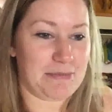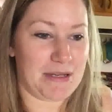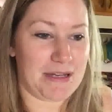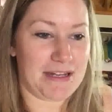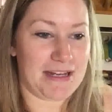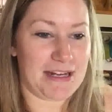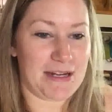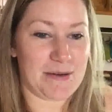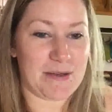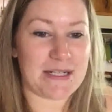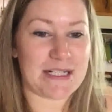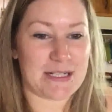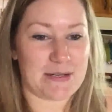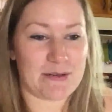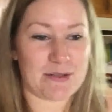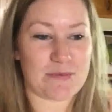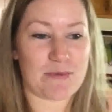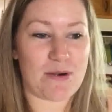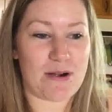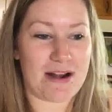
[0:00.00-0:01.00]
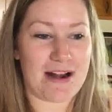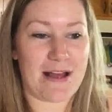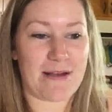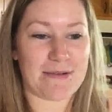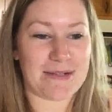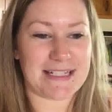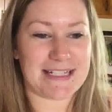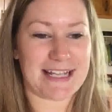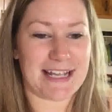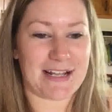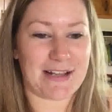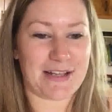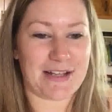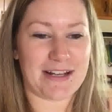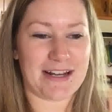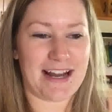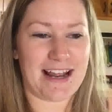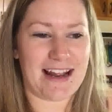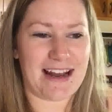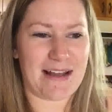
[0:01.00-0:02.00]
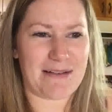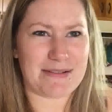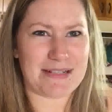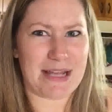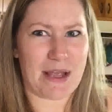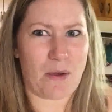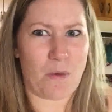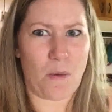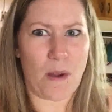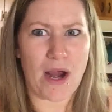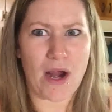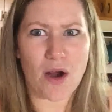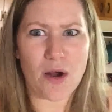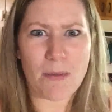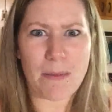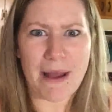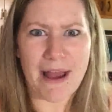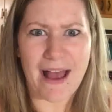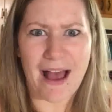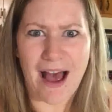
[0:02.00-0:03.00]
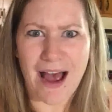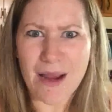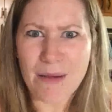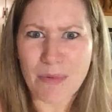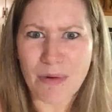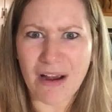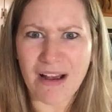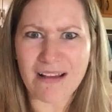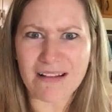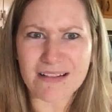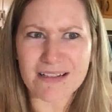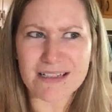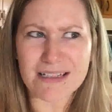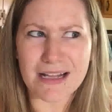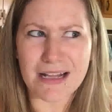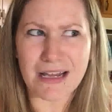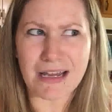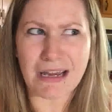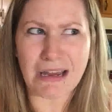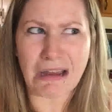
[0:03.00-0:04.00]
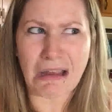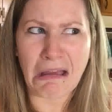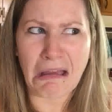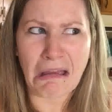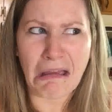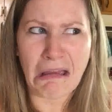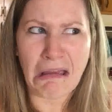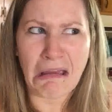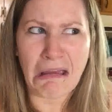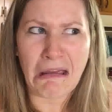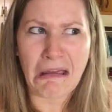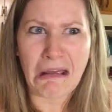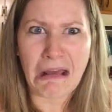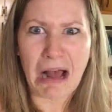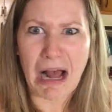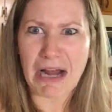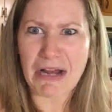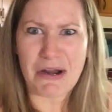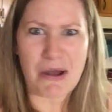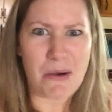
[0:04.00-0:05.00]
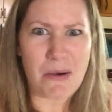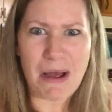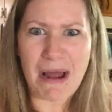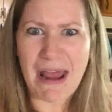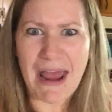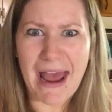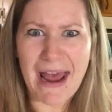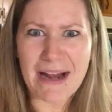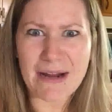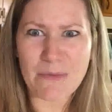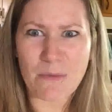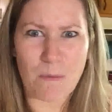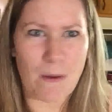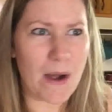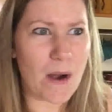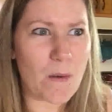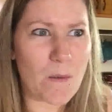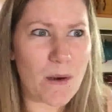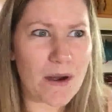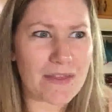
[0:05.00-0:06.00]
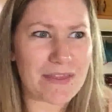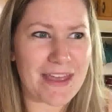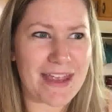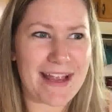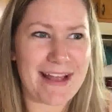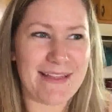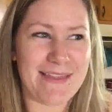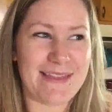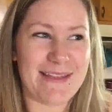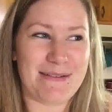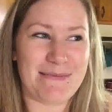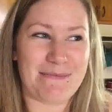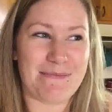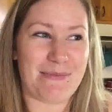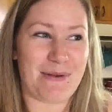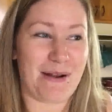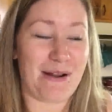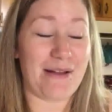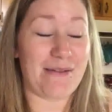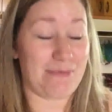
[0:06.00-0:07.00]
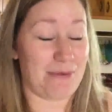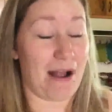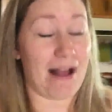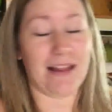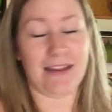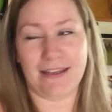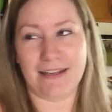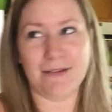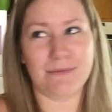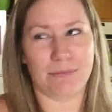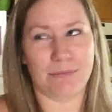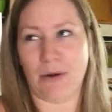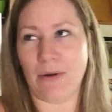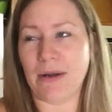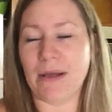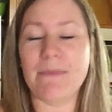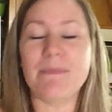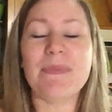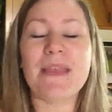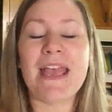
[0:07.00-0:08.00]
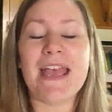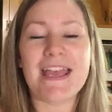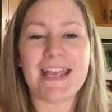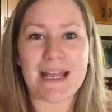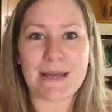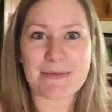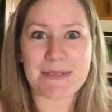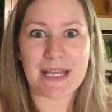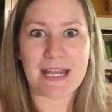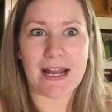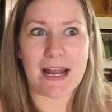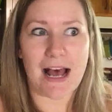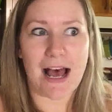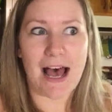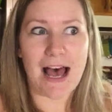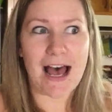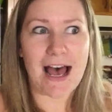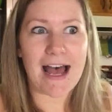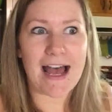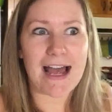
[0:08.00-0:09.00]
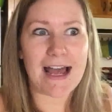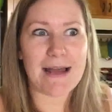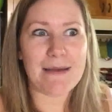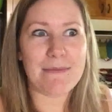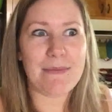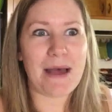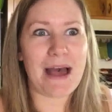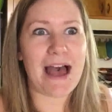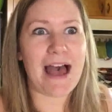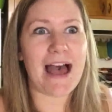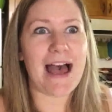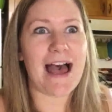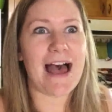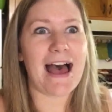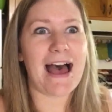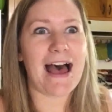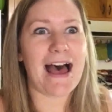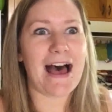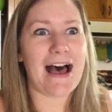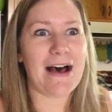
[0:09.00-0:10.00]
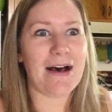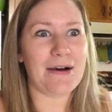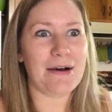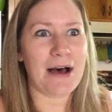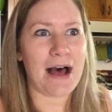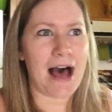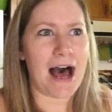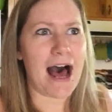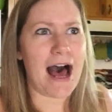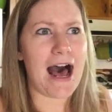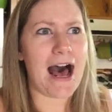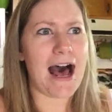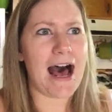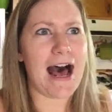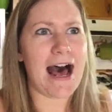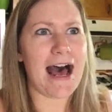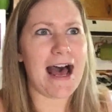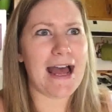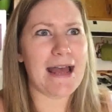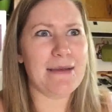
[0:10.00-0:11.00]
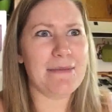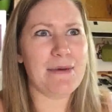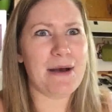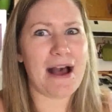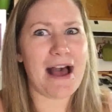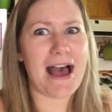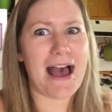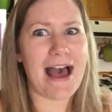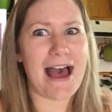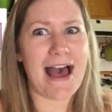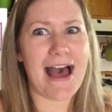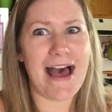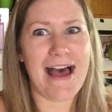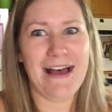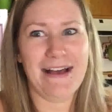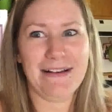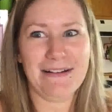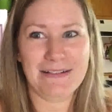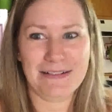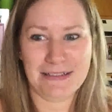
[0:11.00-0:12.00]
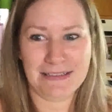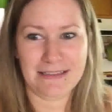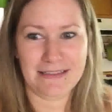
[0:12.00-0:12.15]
But anyways, there was one I was like looking at and I was like, where are my eyebrows? Like, I know I had them. Where were they? And then Bro- Riley, Brody, kept saying, I bow, I bow.